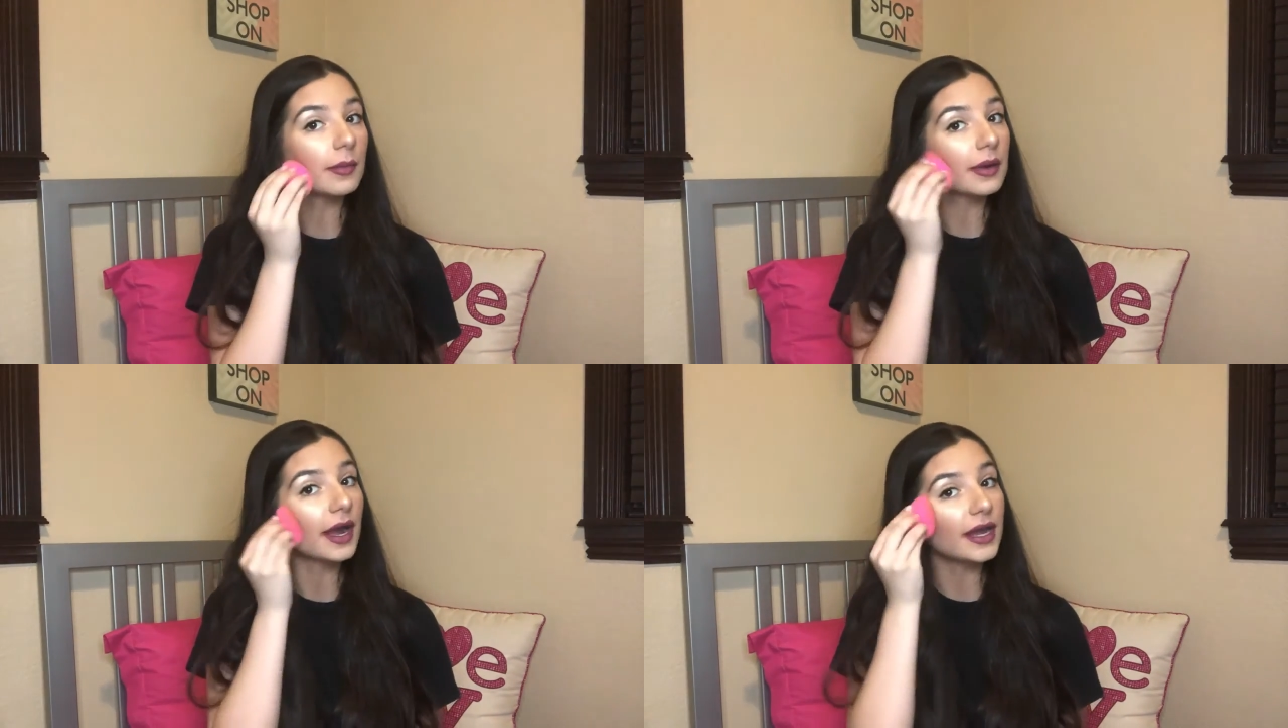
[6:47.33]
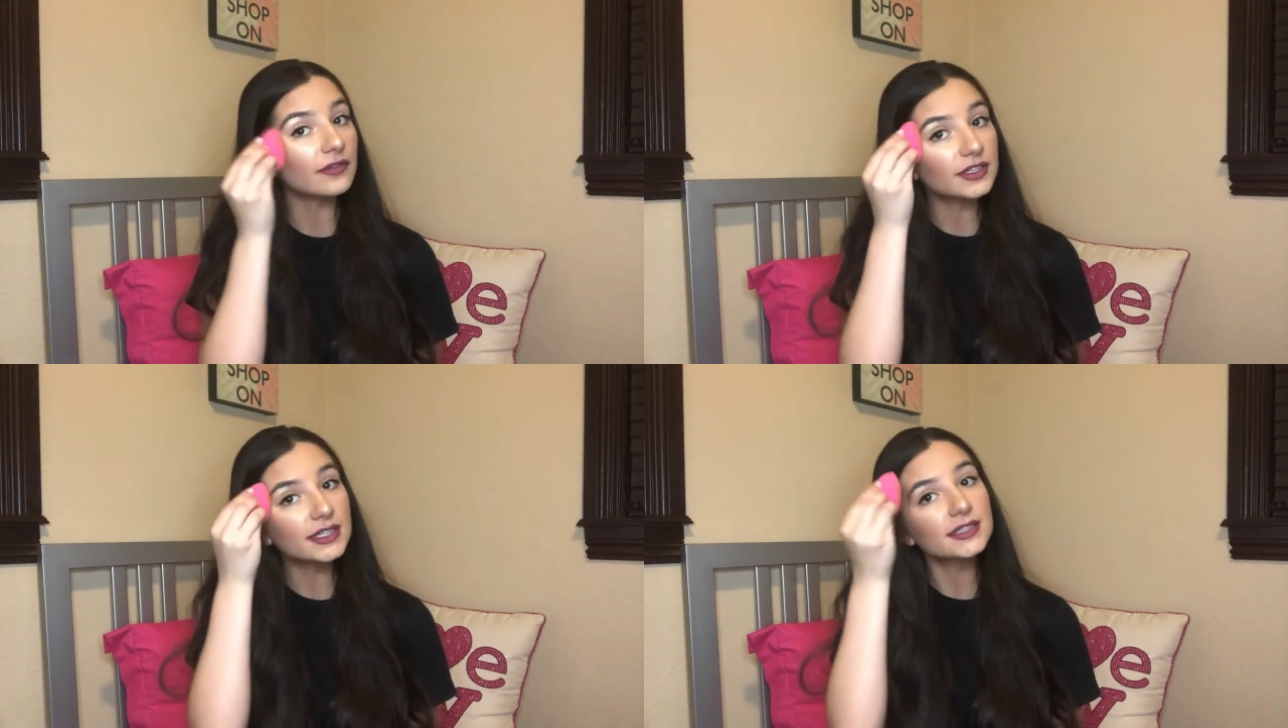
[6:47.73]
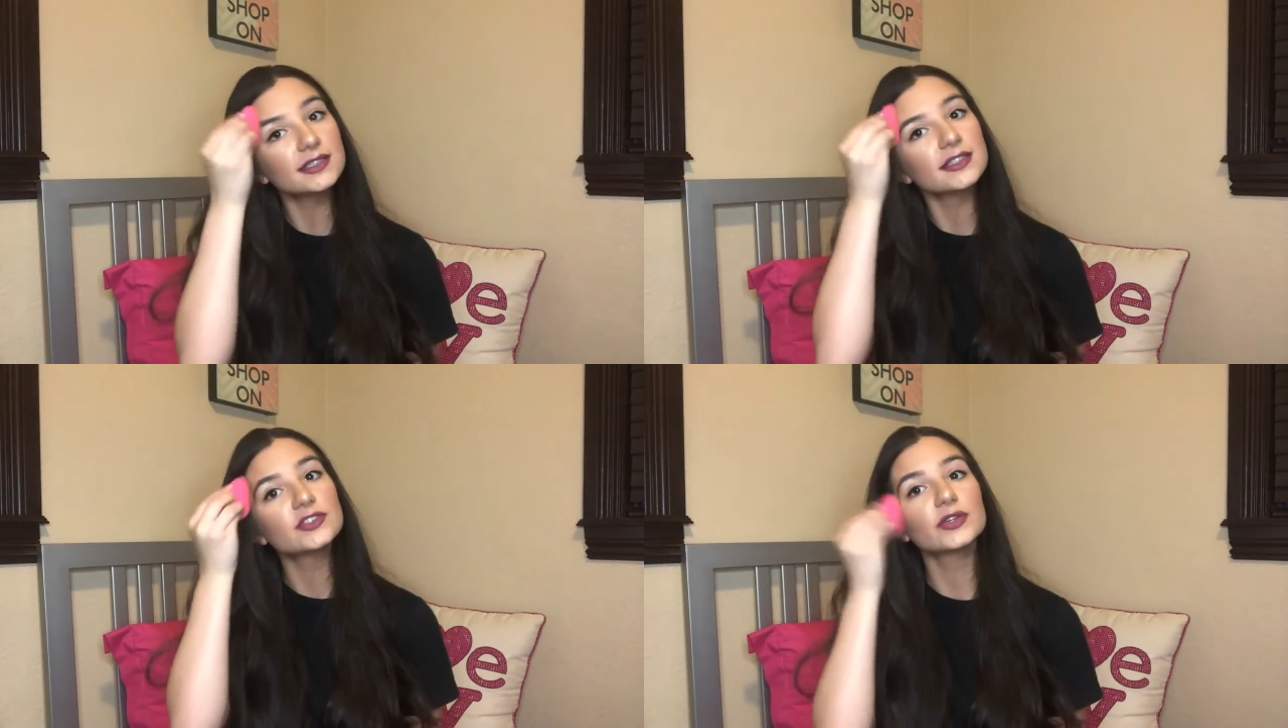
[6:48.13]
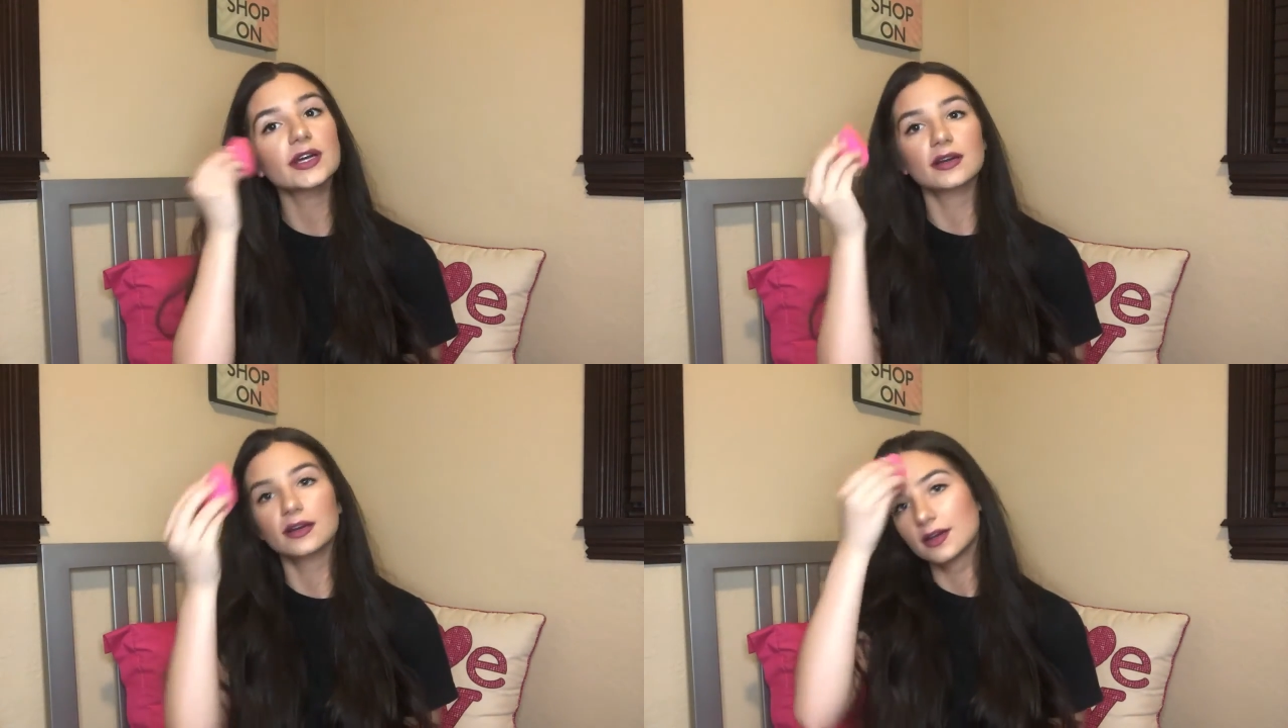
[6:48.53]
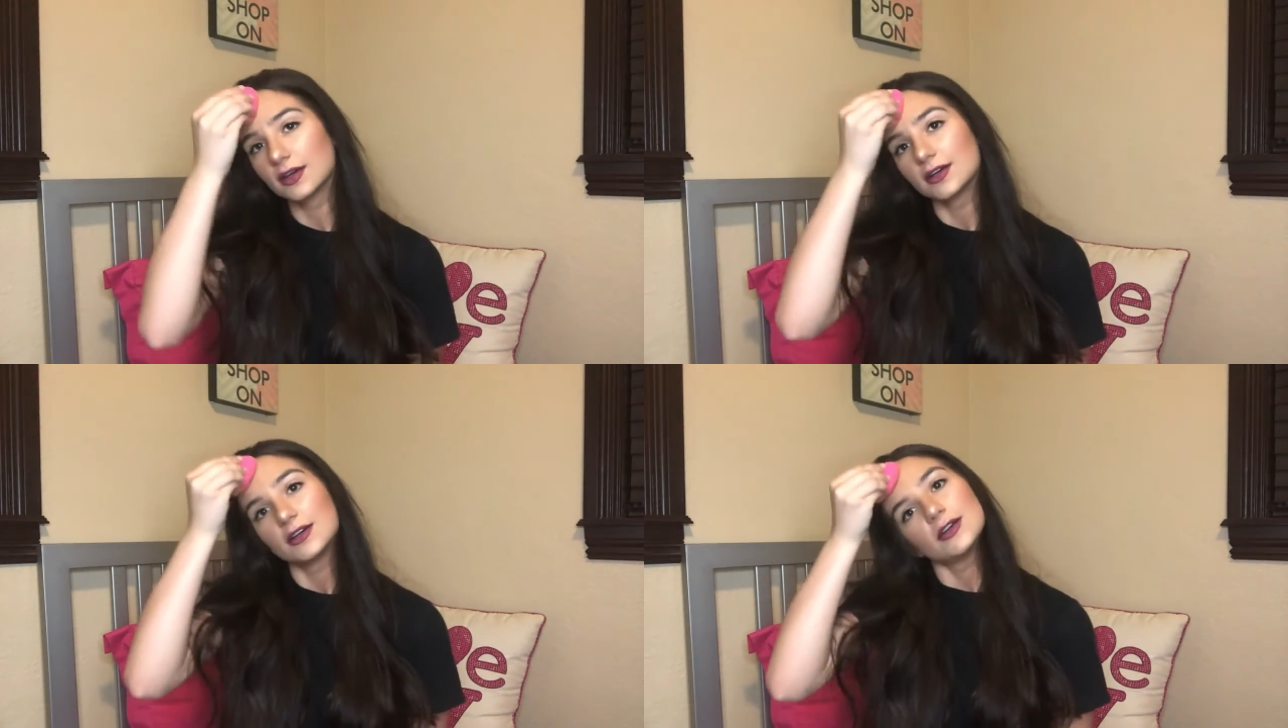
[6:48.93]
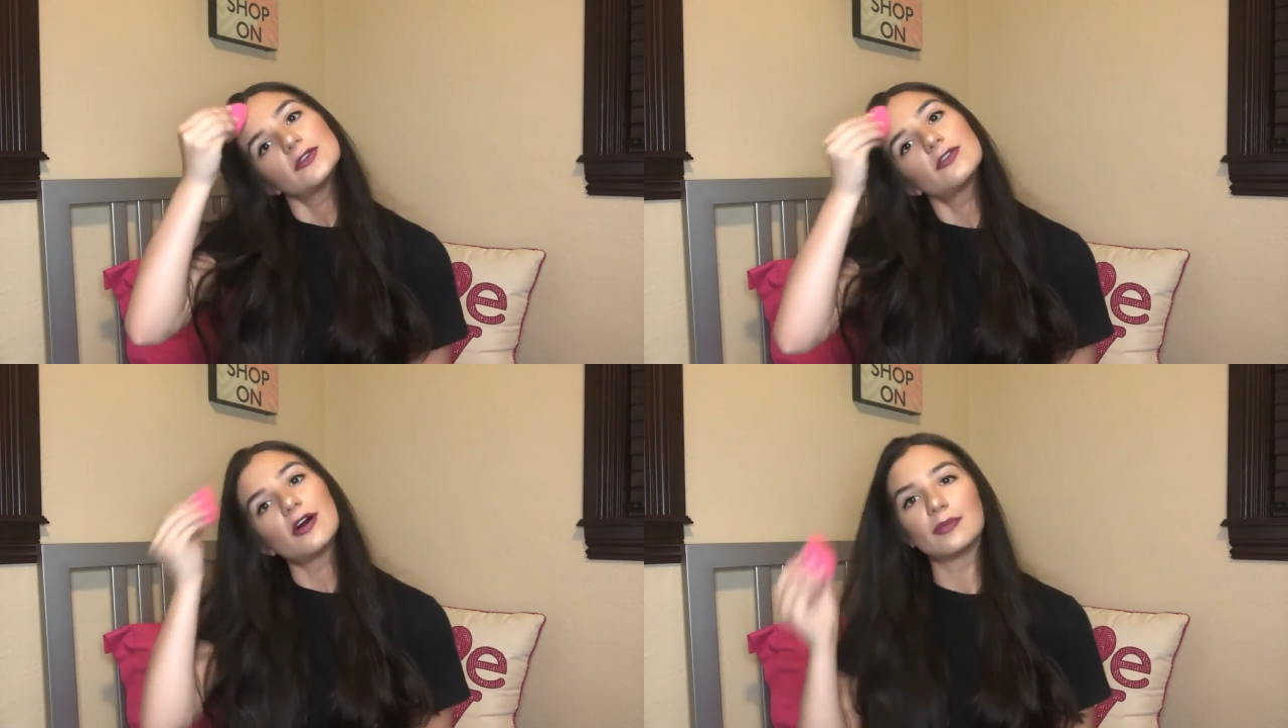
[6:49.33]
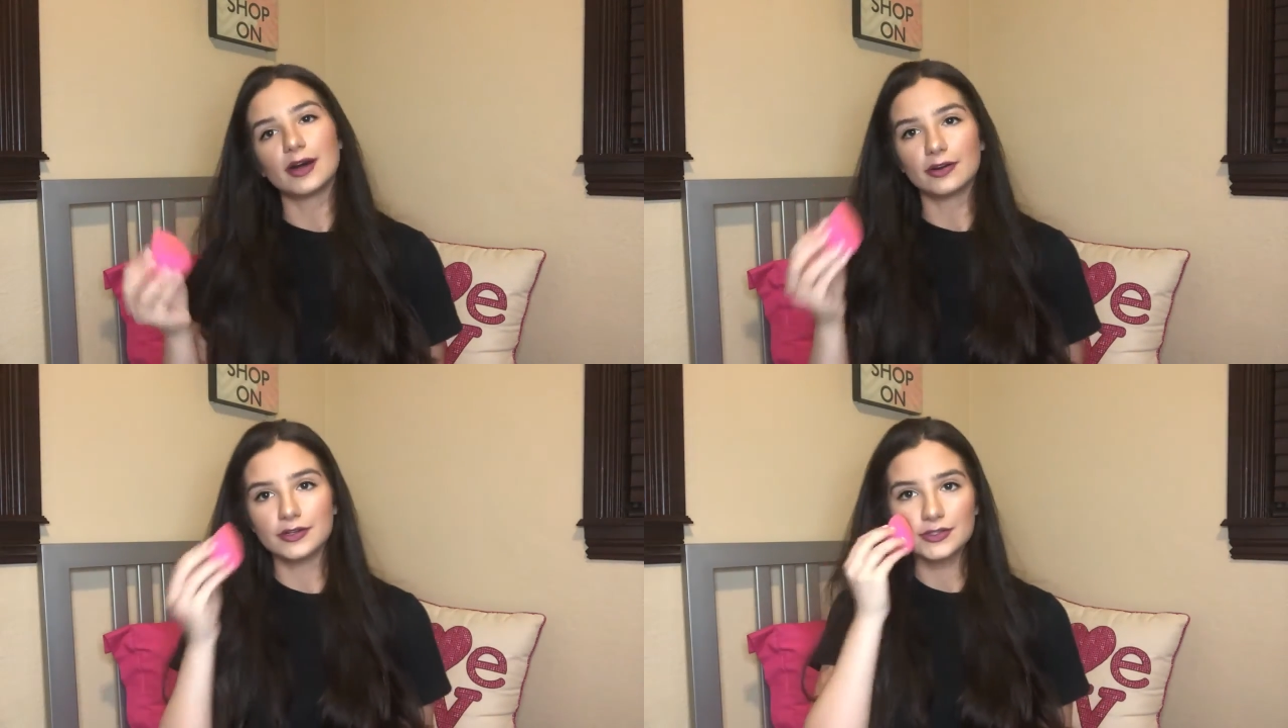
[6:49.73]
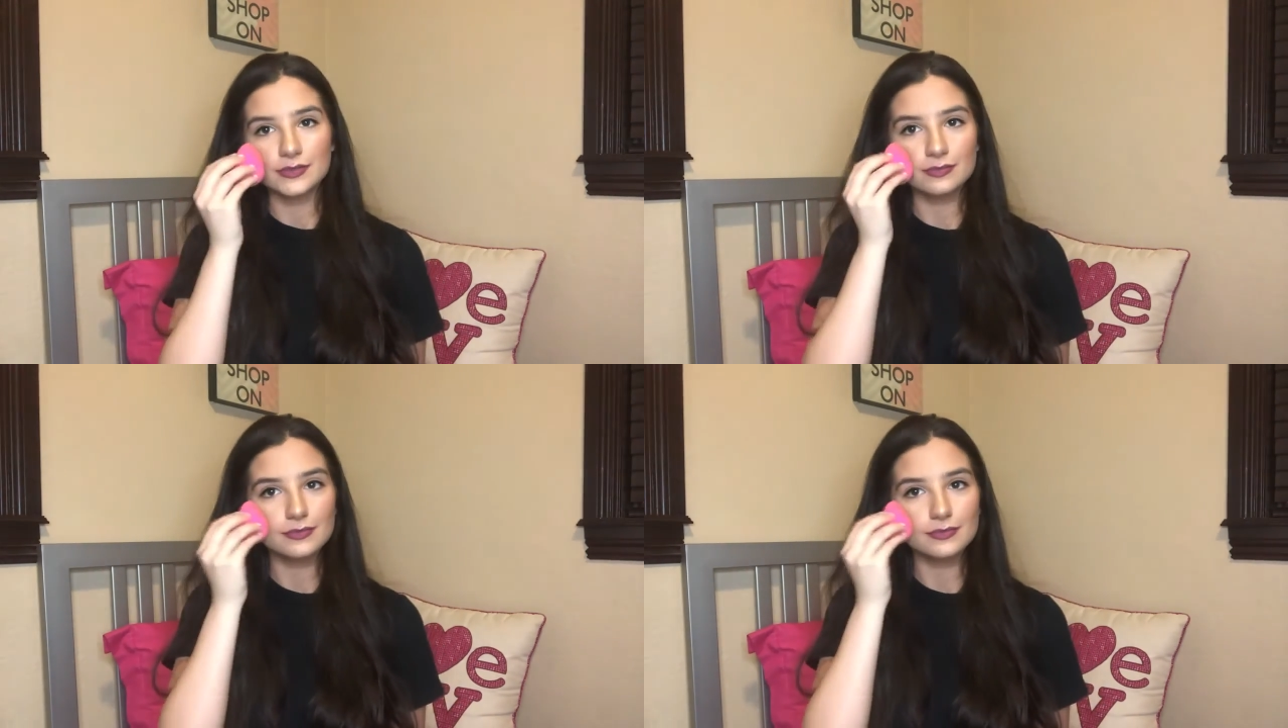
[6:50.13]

I'm kind of addicted to this trick for all powders.